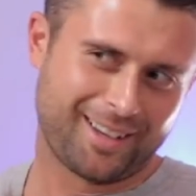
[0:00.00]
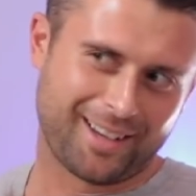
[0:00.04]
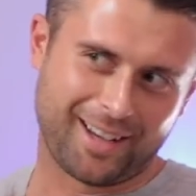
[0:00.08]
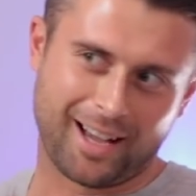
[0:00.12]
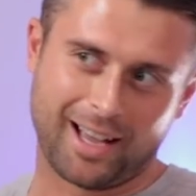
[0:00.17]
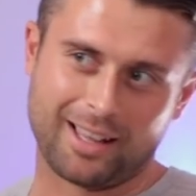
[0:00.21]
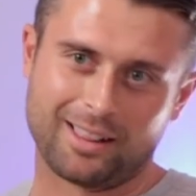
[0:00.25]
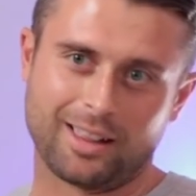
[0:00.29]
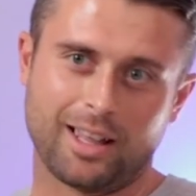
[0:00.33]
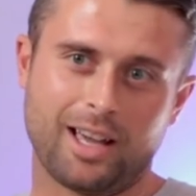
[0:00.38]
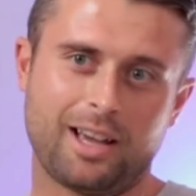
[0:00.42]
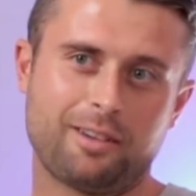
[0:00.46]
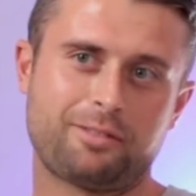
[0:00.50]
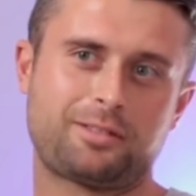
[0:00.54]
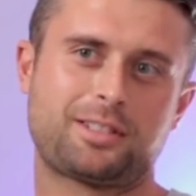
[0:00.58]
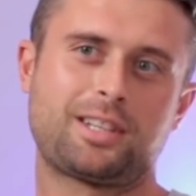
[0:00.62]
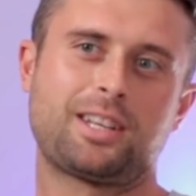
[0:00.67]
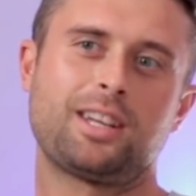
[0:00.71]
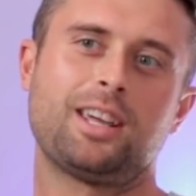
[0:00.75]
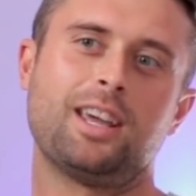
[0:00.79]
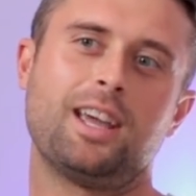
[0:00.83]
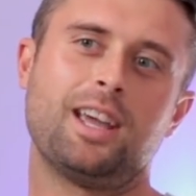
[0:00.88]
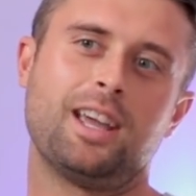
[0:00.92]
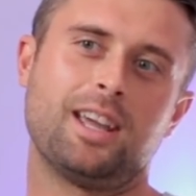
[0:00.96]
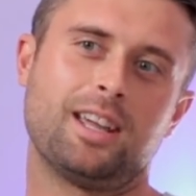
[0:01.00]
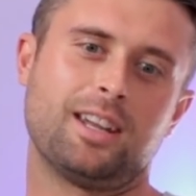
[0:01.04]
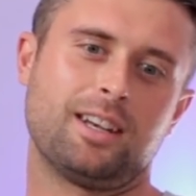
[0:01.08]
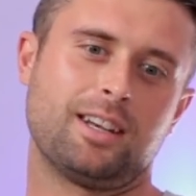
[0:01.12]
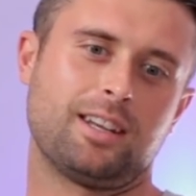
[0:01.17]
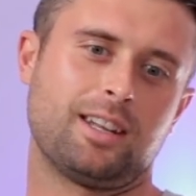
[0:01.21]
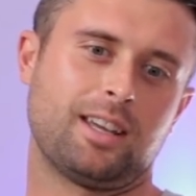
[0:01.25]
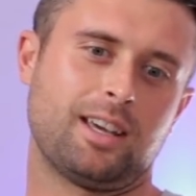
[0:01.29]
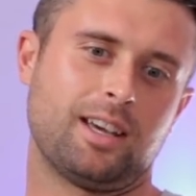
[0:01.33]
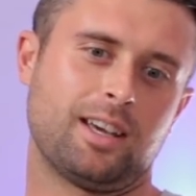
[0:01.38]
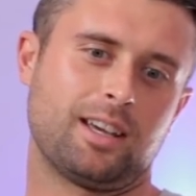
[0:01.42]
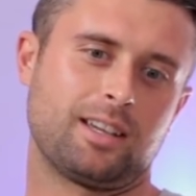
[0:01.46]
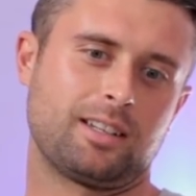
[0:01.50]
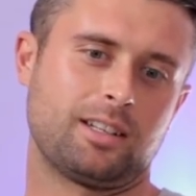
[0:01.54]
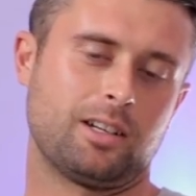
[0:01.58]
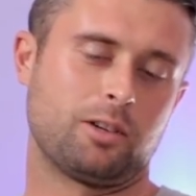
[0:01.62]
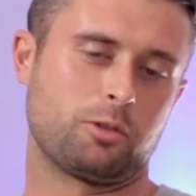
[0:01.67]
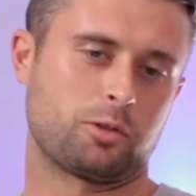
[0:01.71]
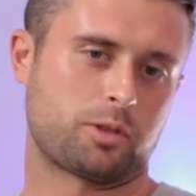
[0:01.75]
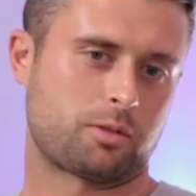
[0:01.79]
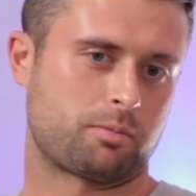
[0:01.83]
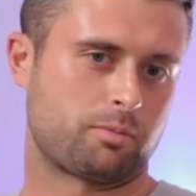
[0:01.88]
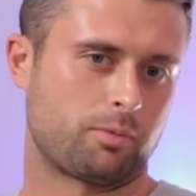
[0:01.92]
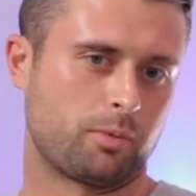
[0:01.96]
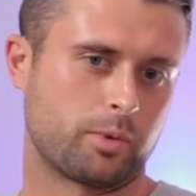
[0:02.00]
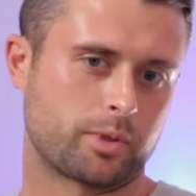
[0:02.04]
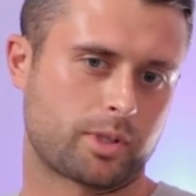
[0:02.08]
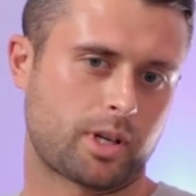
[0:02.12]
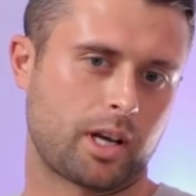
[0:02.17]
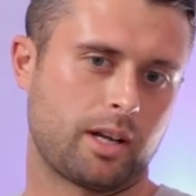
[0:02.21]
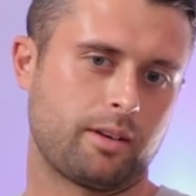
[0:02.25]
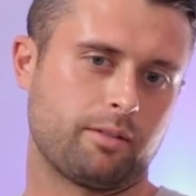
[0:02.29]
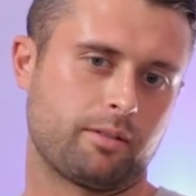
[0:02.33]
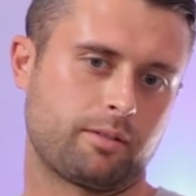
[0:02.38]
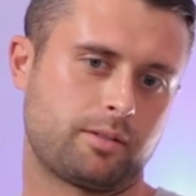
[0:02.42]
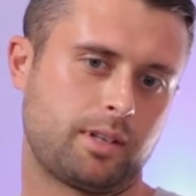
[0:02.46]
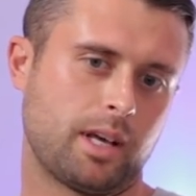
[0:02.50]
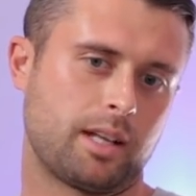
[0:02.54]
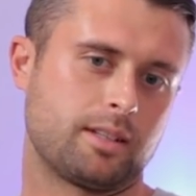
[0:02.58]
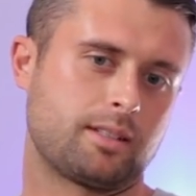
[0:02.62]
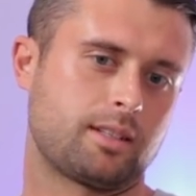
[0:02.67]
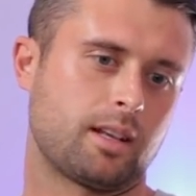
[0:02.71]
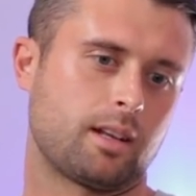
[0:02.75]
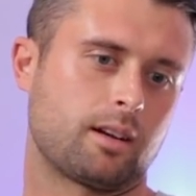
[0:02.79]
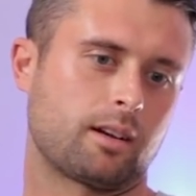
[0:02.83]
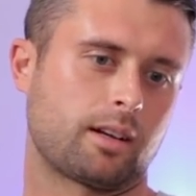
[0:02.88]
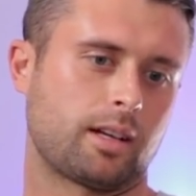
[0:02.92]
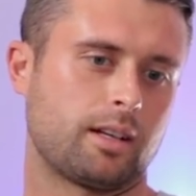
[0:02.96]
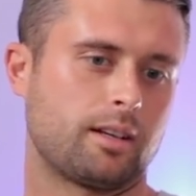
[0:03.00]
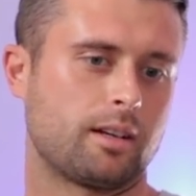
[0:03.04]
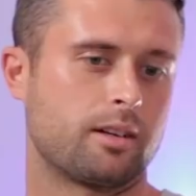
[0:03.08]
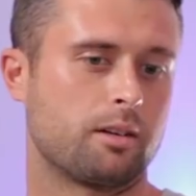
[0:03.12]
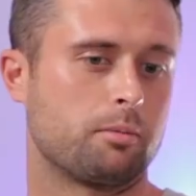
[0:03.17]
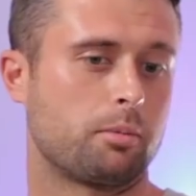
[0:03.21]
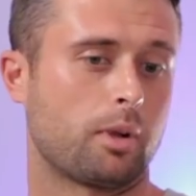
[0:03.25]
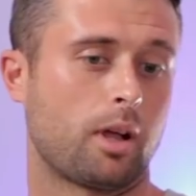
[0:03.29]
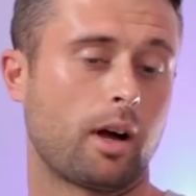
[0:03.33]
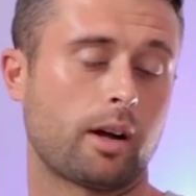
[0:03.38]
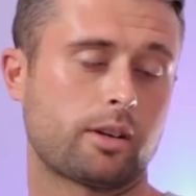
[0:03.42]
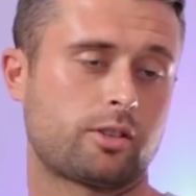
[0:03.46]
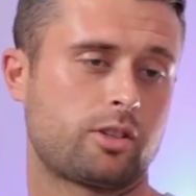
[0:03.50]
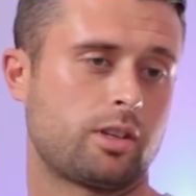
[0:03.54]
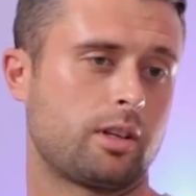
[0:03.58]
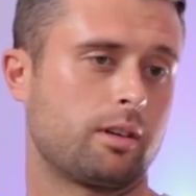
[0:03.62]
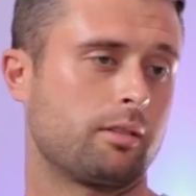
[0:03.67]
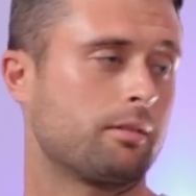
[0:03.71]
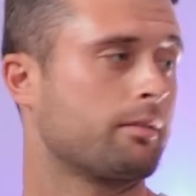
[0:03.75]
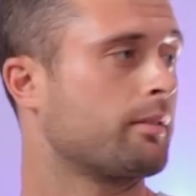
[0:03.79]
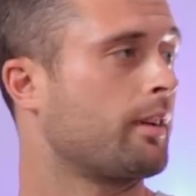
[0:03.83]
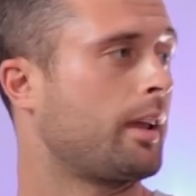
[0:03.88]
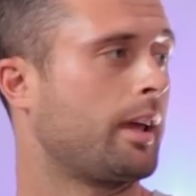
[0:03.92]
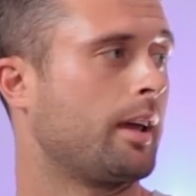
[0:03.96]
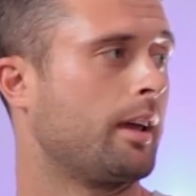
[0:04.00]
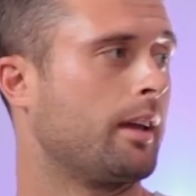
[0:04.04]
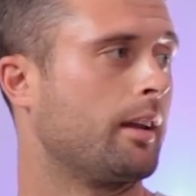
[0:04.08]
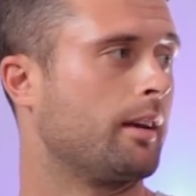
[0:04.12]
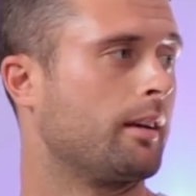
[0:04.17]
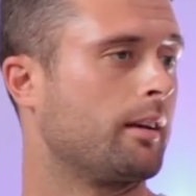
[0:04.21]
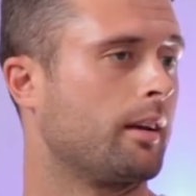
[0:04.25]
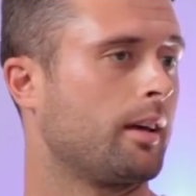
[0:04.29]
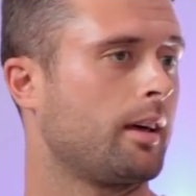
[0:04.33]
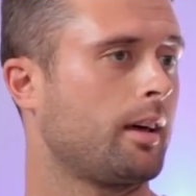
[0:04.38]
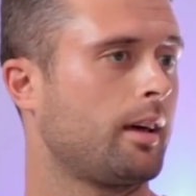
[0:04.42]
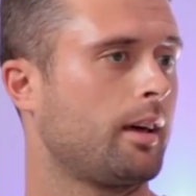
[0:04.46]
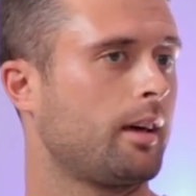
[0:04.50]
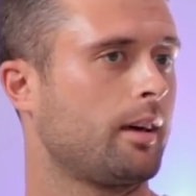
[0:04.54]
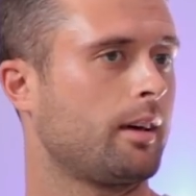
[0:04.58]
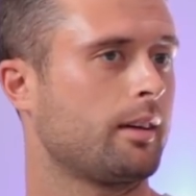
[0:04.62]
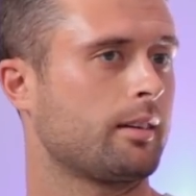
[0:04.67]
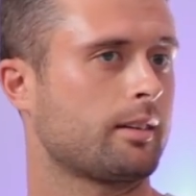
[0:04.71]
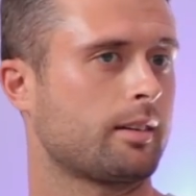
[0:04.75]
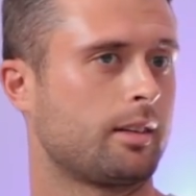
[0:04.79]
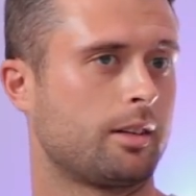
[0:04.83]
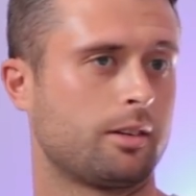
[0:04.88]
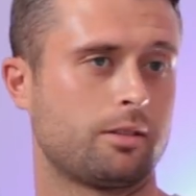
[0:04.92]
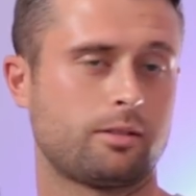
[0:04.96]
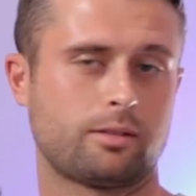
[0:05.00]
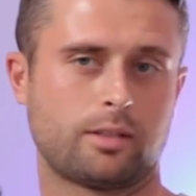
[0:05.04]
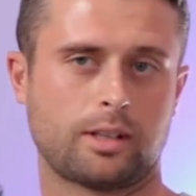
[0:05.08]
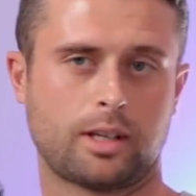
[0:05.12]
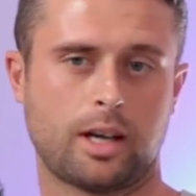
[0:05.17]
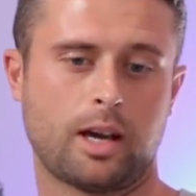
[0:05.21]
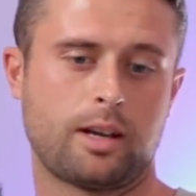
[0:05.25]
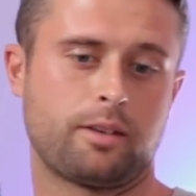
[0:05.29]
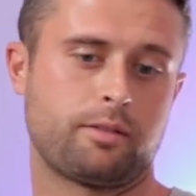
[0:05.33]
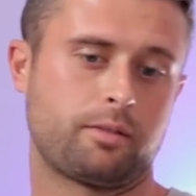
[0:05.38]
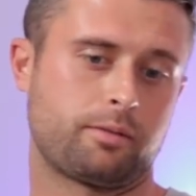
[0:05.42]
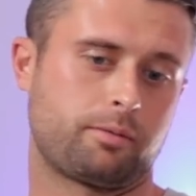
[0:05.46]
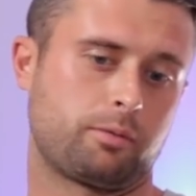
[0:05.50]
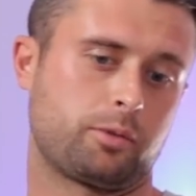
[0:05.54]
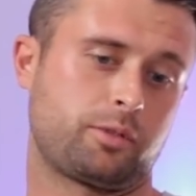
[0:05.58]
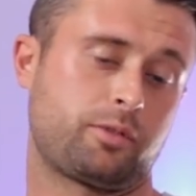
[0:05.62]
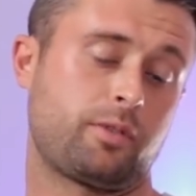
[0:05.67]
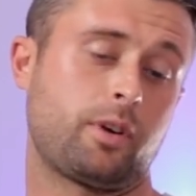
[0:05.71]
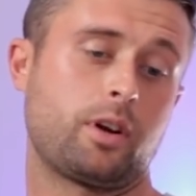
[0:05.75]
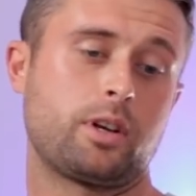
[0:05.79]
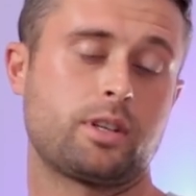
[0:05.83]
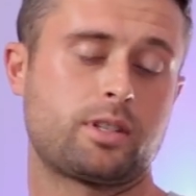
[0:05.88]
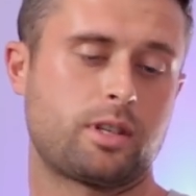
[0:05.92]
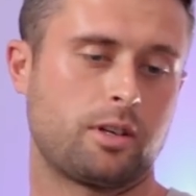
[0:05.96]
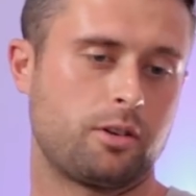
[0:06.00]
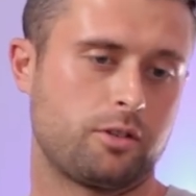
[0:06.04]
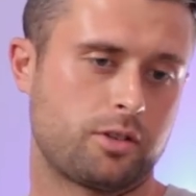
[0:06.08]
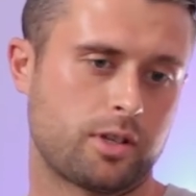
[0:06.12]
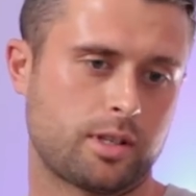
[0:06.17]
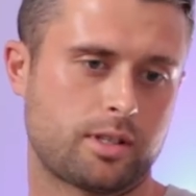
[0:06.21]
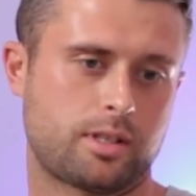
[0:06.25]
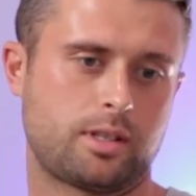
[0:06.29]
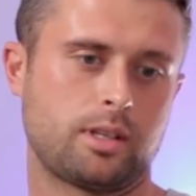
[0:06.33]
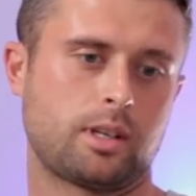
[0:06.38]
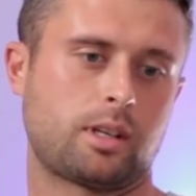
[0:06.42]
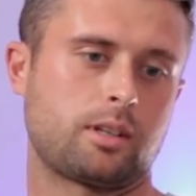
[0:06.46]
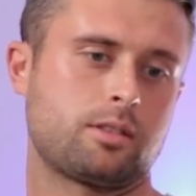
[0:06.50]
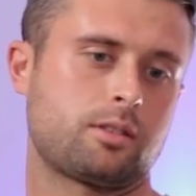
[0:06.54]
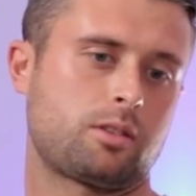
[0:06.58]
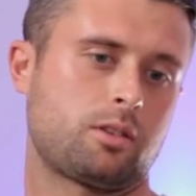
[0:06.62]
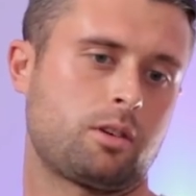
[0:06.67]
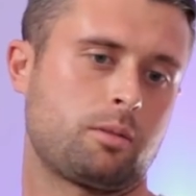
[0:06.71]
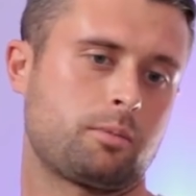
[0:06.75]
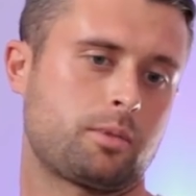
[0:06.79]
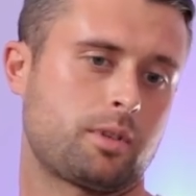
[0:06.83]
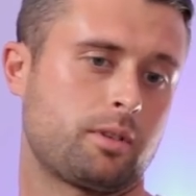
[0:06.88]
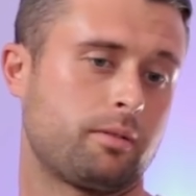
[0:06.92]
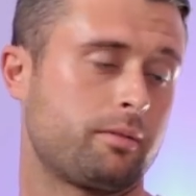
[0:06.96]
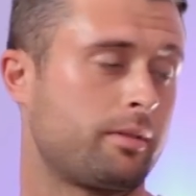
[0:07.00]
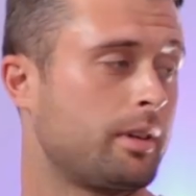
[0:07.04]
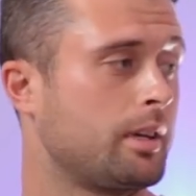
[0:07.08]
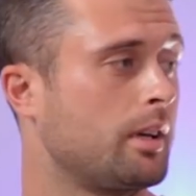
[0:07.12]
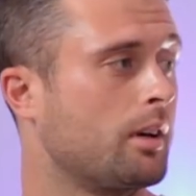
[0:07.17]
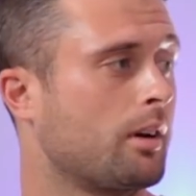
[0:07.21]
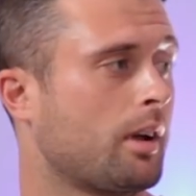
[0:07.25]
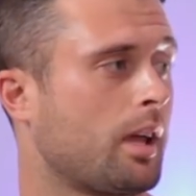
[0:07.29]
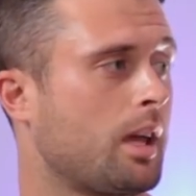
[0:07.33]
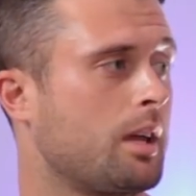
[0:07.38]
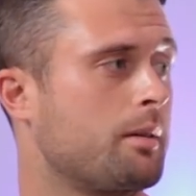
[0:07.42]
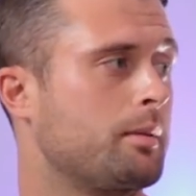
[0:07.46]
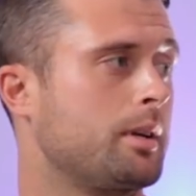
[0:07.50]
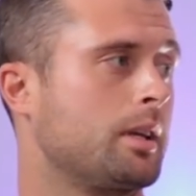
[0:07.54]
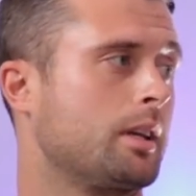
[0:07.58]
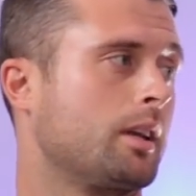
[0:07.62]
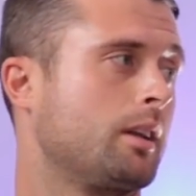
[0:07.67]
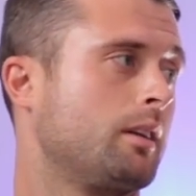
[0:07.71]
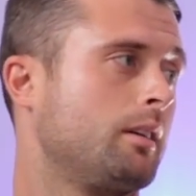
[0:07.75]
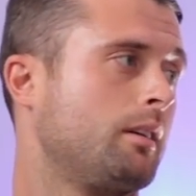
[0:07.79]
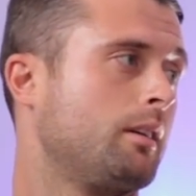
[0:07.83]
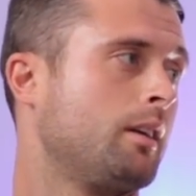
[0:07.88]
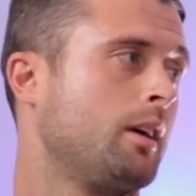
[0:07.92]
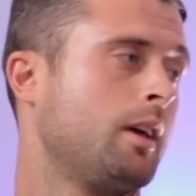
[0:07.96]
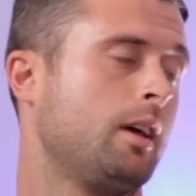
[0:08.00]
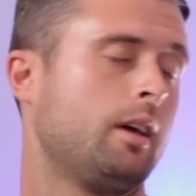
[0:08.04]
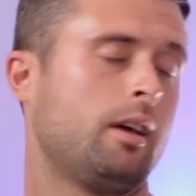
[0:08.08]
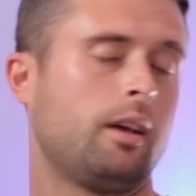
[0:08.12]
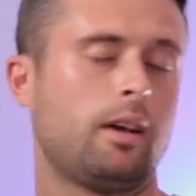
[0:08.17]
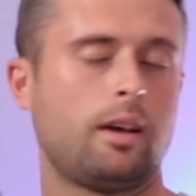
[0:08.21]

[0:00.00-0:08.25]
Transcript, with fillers: I left and uh, you know was was kind of dead set on getting into blockchain, and uh, you know it kind of was very synergistic in terms of video gaming and